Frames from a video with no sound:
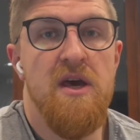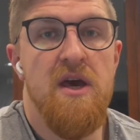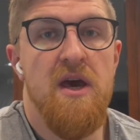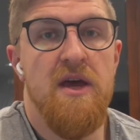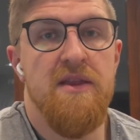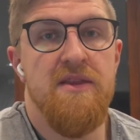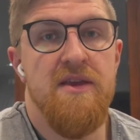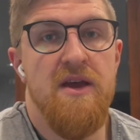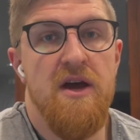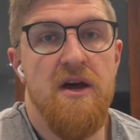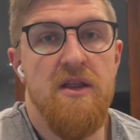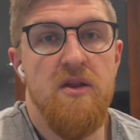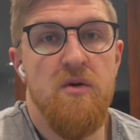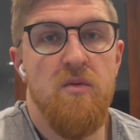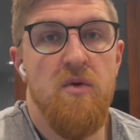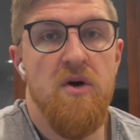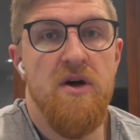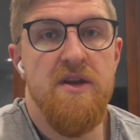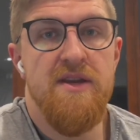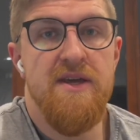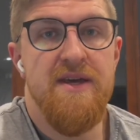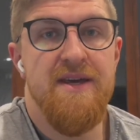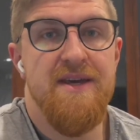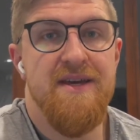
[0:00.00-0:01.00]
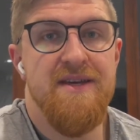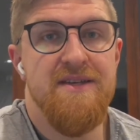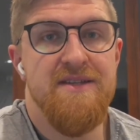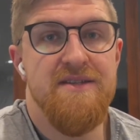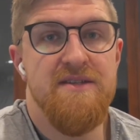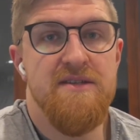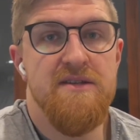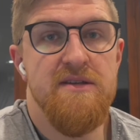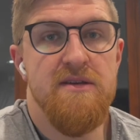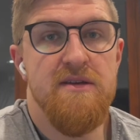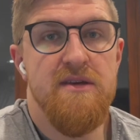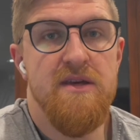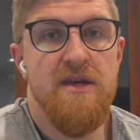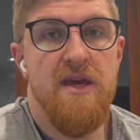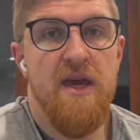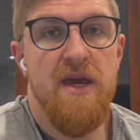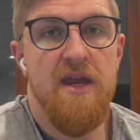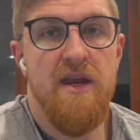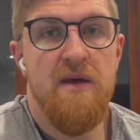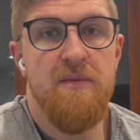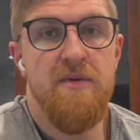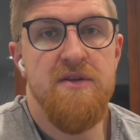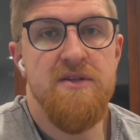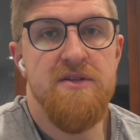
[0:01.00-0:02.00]
And the other one is
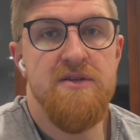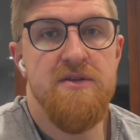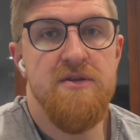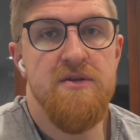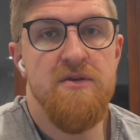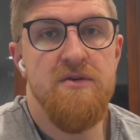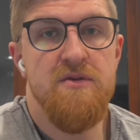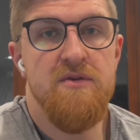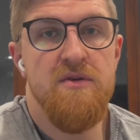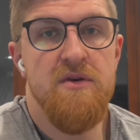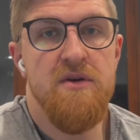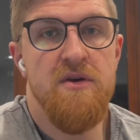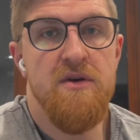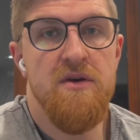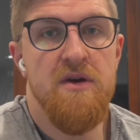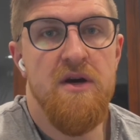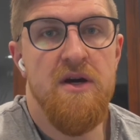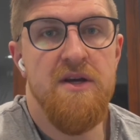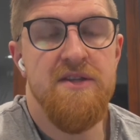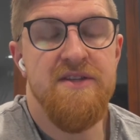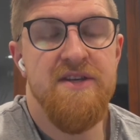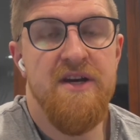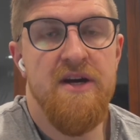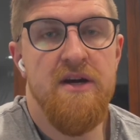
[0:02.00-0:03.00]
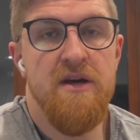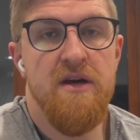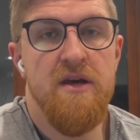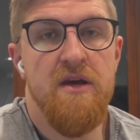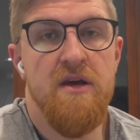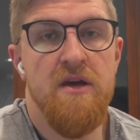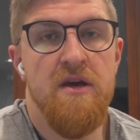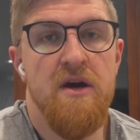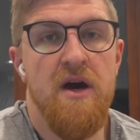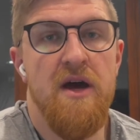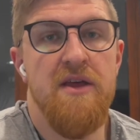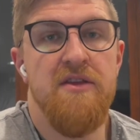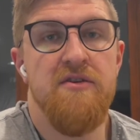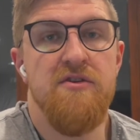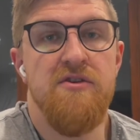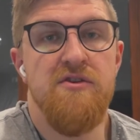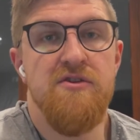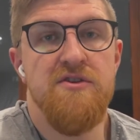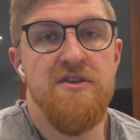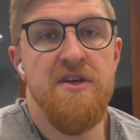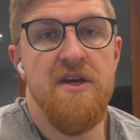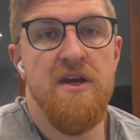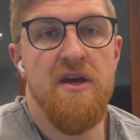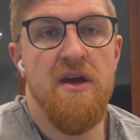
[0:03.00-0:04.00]
kicking up into a tuck, either
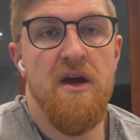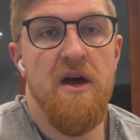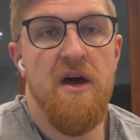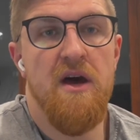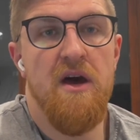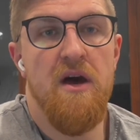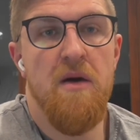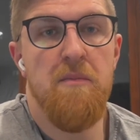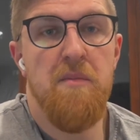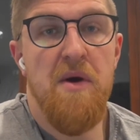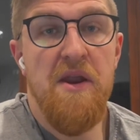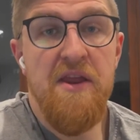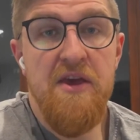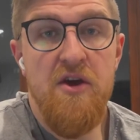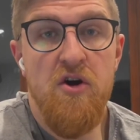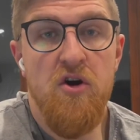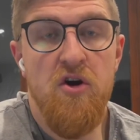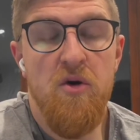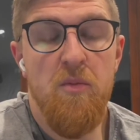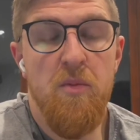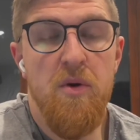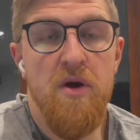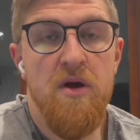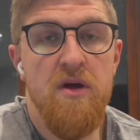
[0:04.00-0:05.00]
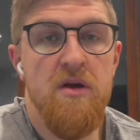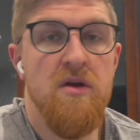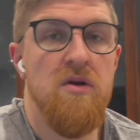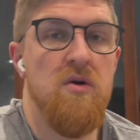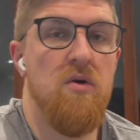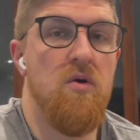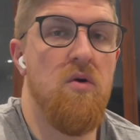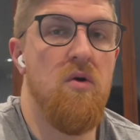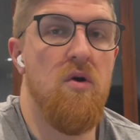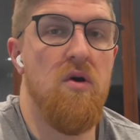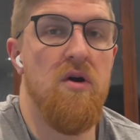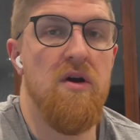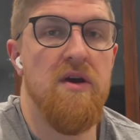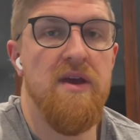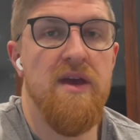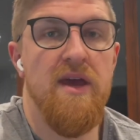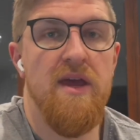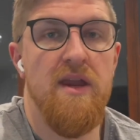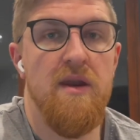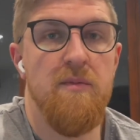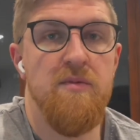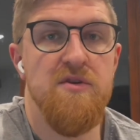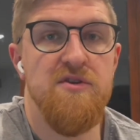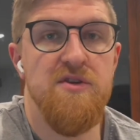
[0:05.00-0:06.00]
using a bunny hop or
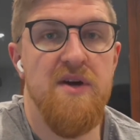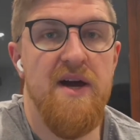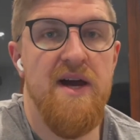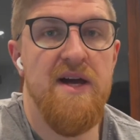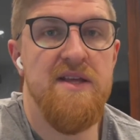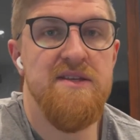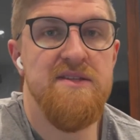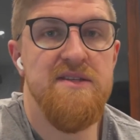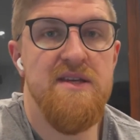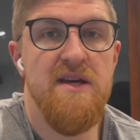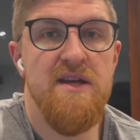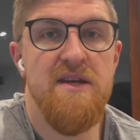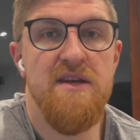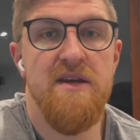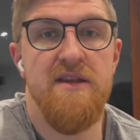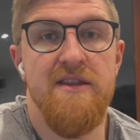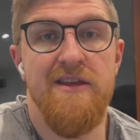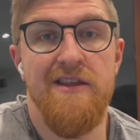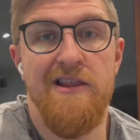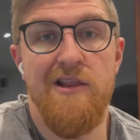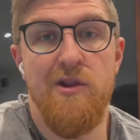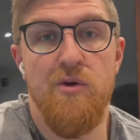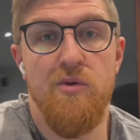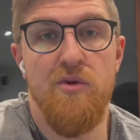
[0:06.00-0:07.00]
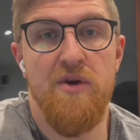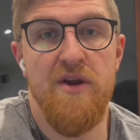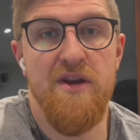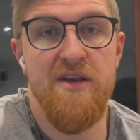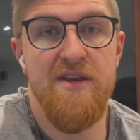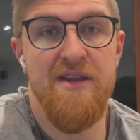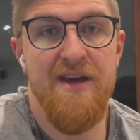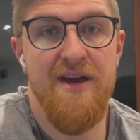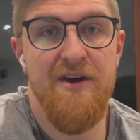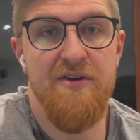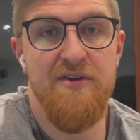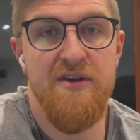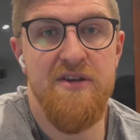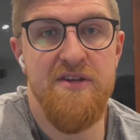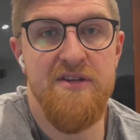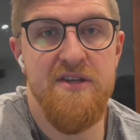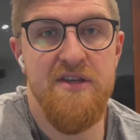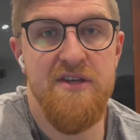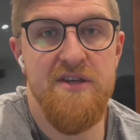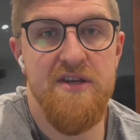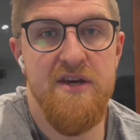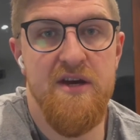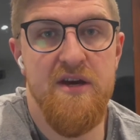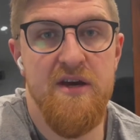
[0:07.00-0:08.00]
kicking up into a handstand and lowering down into the
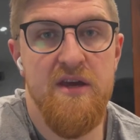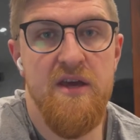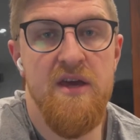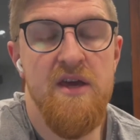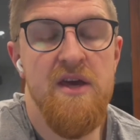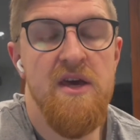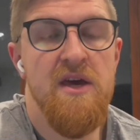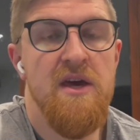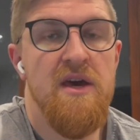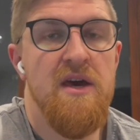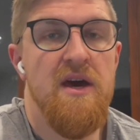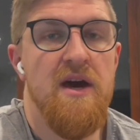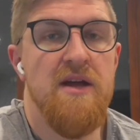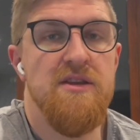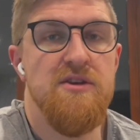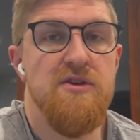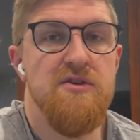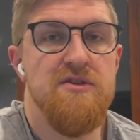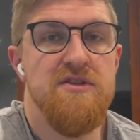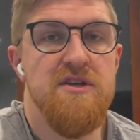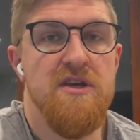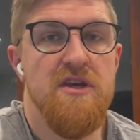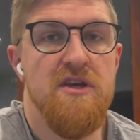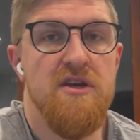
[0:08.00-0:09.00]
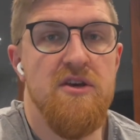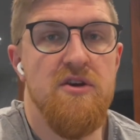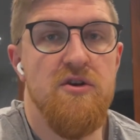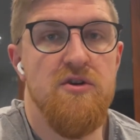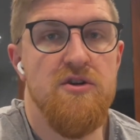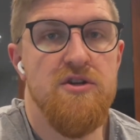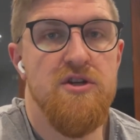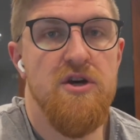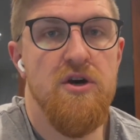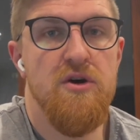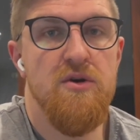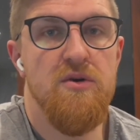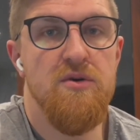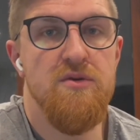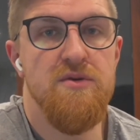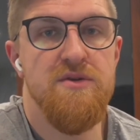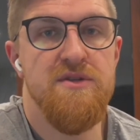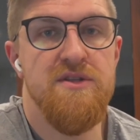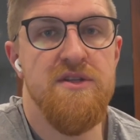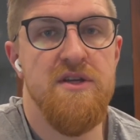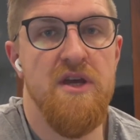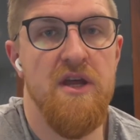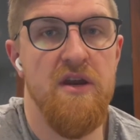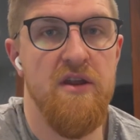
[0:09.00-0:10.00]
tuck and using your toes
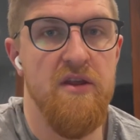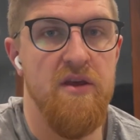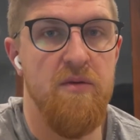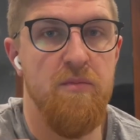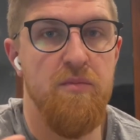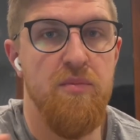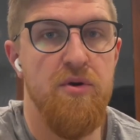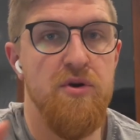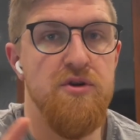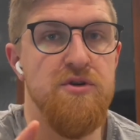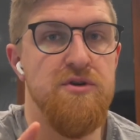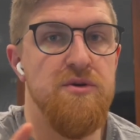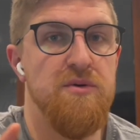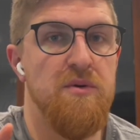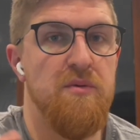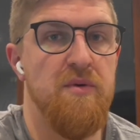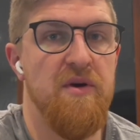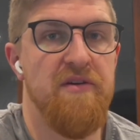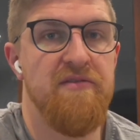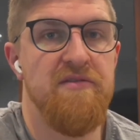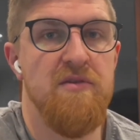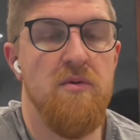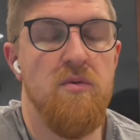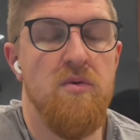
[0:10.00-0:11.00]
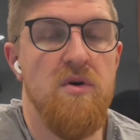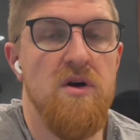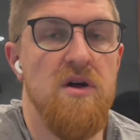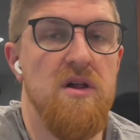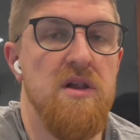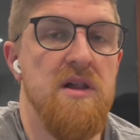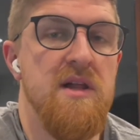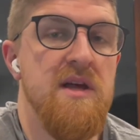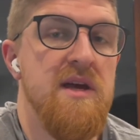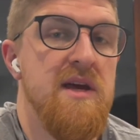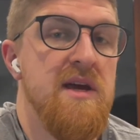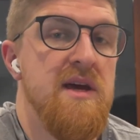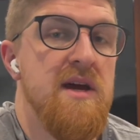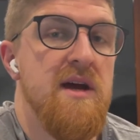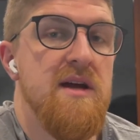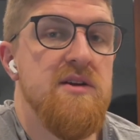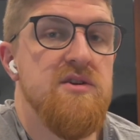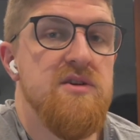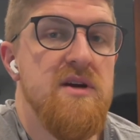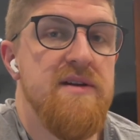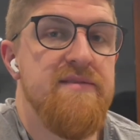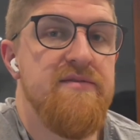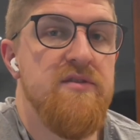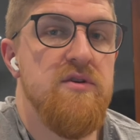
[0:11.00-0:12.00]
to kind of like push you away from the wall, and
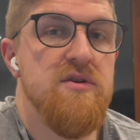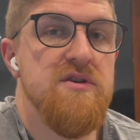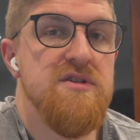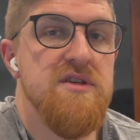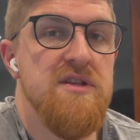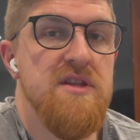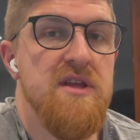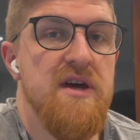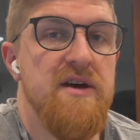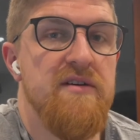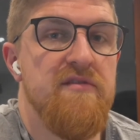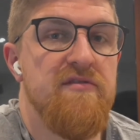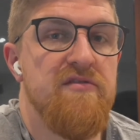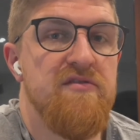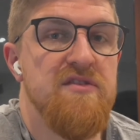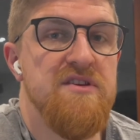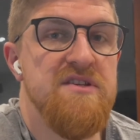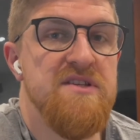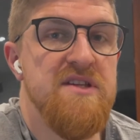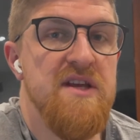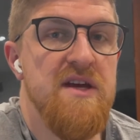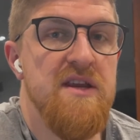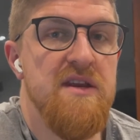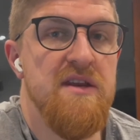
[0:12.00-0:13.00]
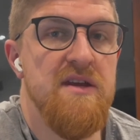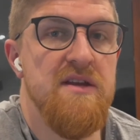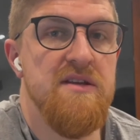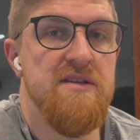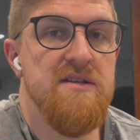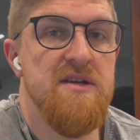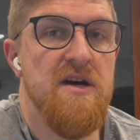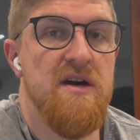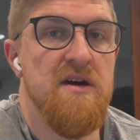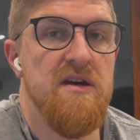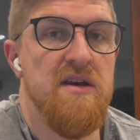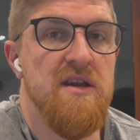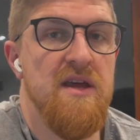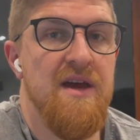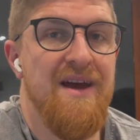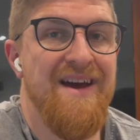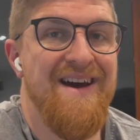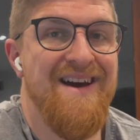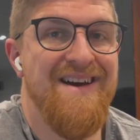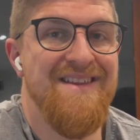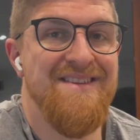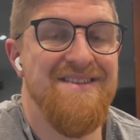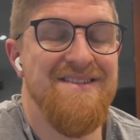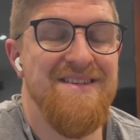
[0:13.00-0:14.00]
try and focus on that freestanding tucked
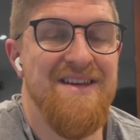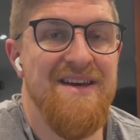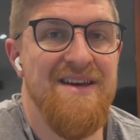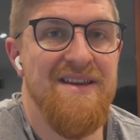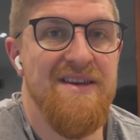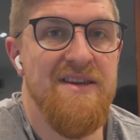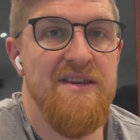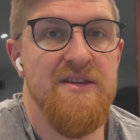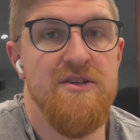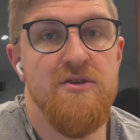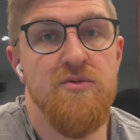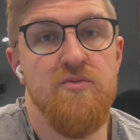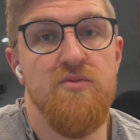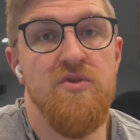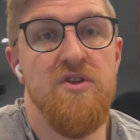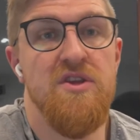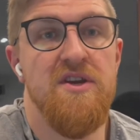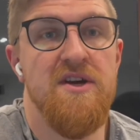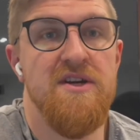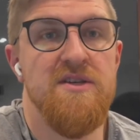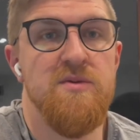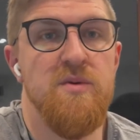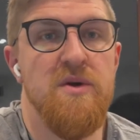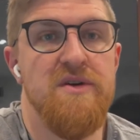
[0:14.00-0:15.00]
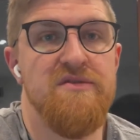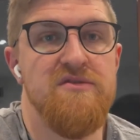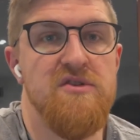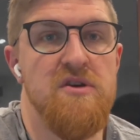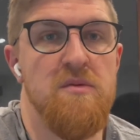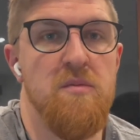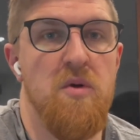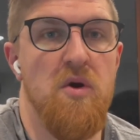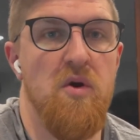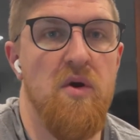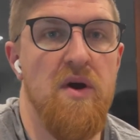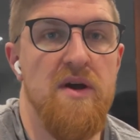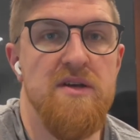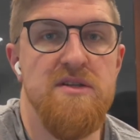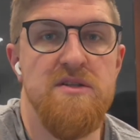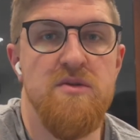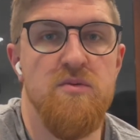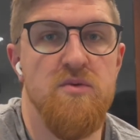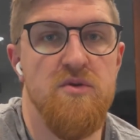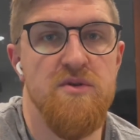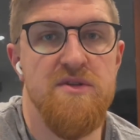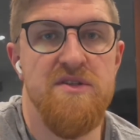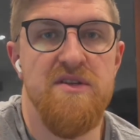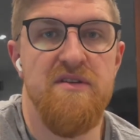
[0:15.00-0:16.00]
handstand. And it's a really nice way of trying to progress
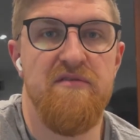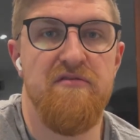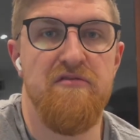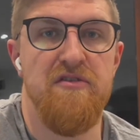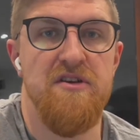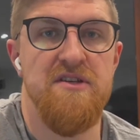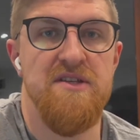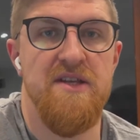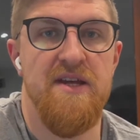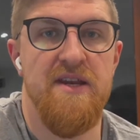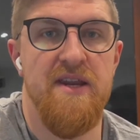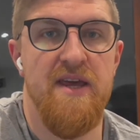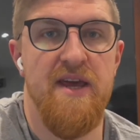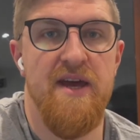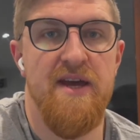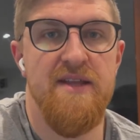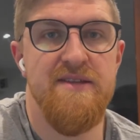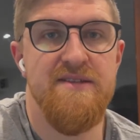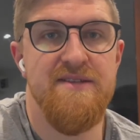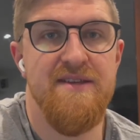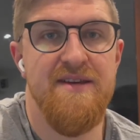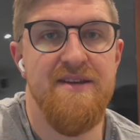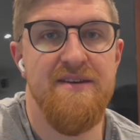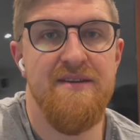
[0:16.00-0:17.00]
towards that freestanding handstand.